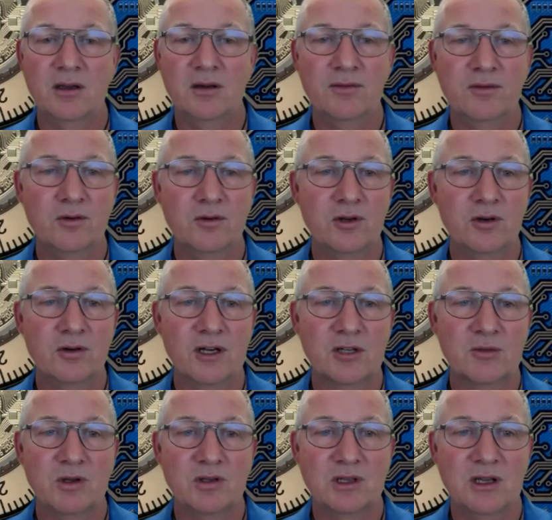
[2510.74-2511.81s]
you for your
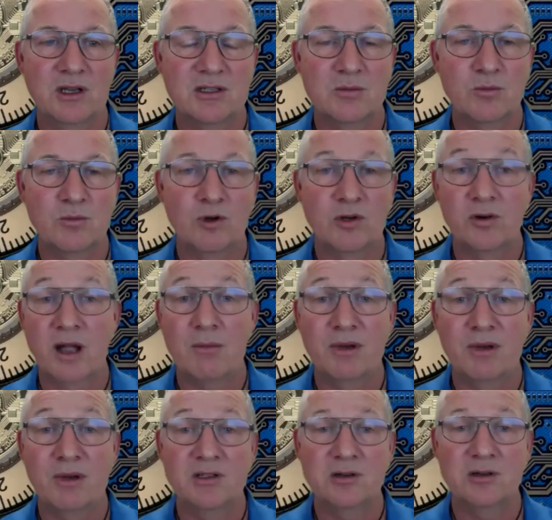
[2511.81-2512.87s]
expertise and what your
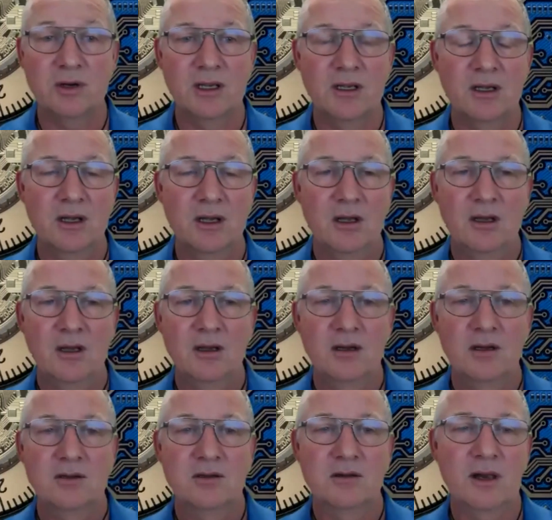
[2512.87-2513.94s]
company's doing
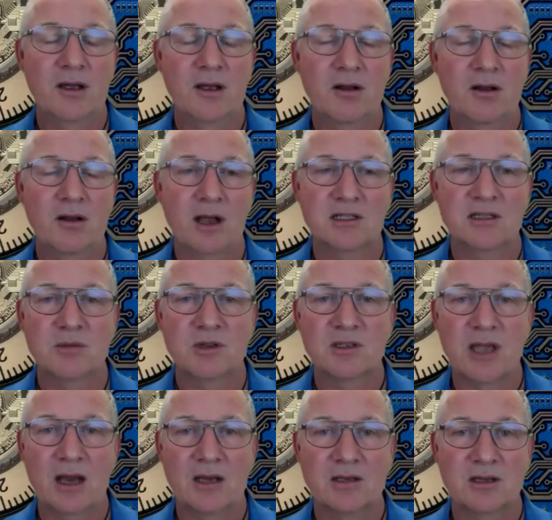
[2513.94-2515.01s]
to allow customers
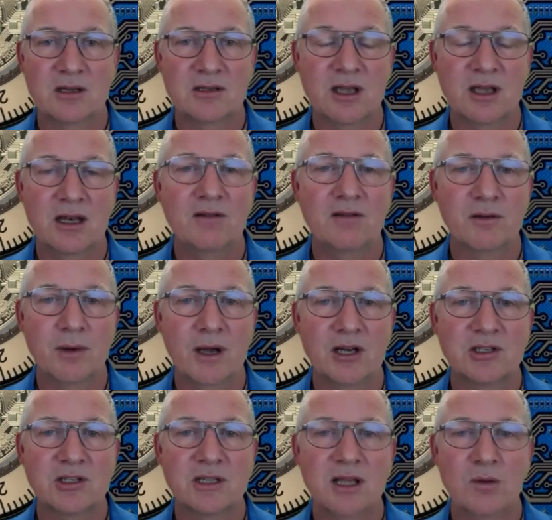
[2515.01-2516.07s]
access that
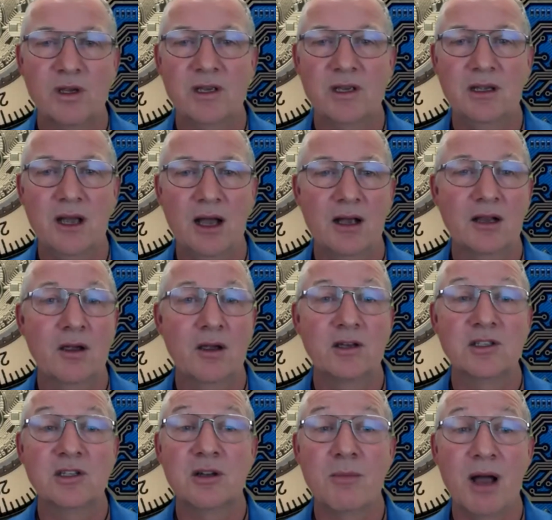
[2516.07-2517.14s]
information that we are going
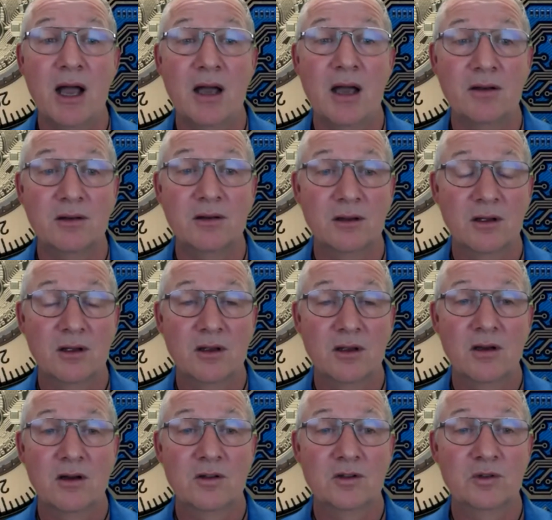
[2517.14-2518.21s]
to demand,
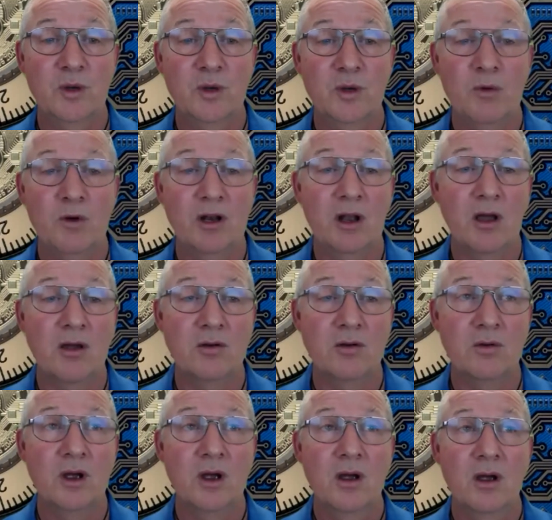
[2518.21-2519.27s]
because we want to
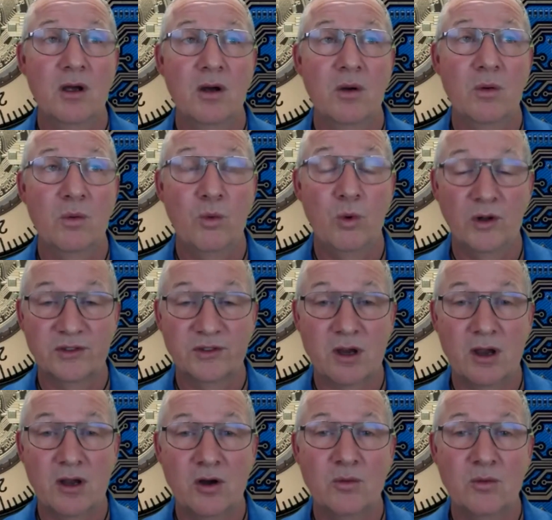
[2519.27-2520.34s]
know what's
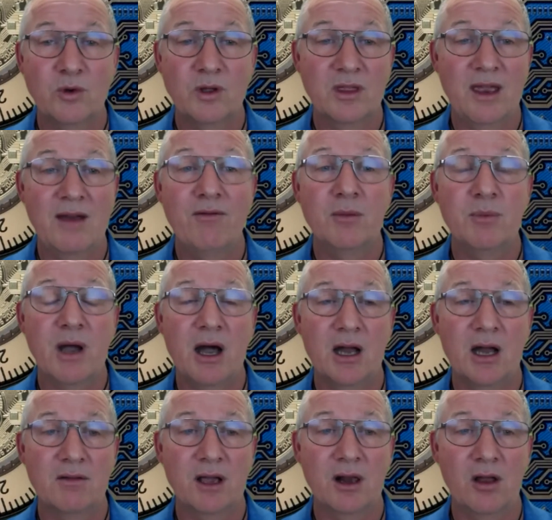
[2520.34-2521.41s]
going on with every
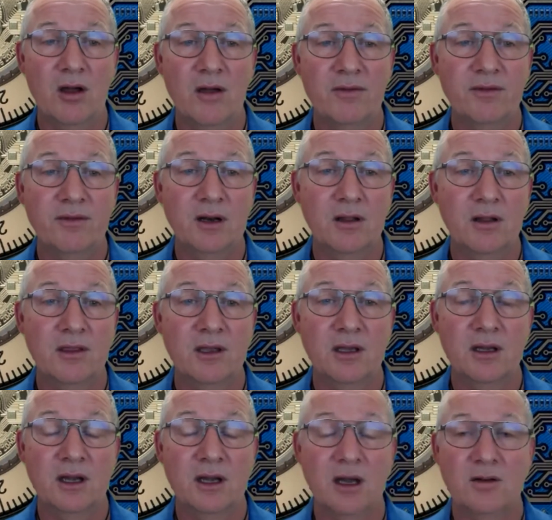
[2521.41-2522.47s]
part of our life. And I
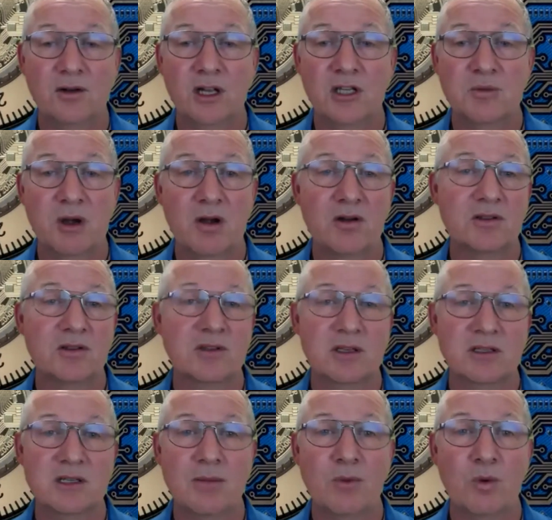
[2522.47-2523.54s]
think transparency
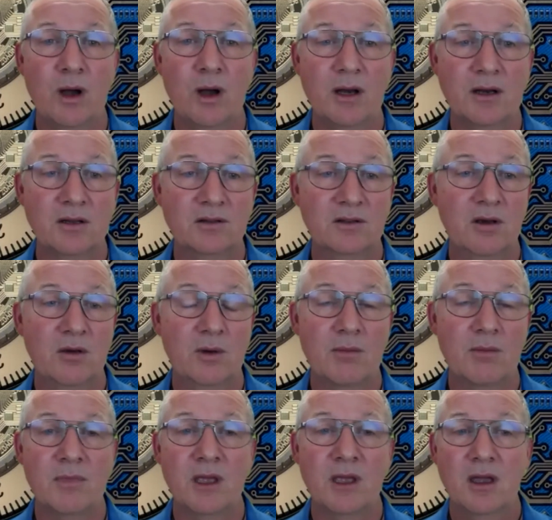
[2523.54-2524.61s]
is number one. And
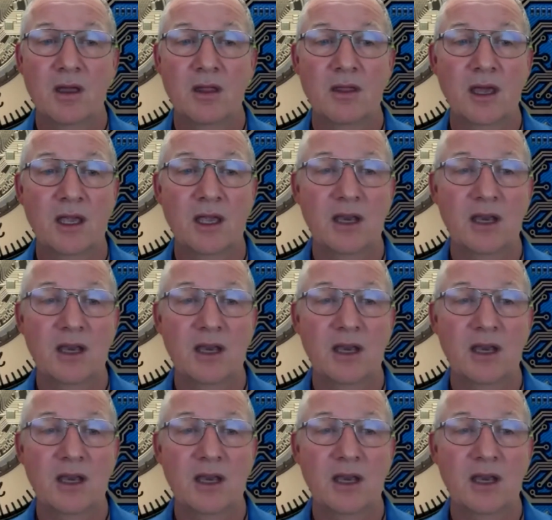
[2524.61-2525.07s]
so thank you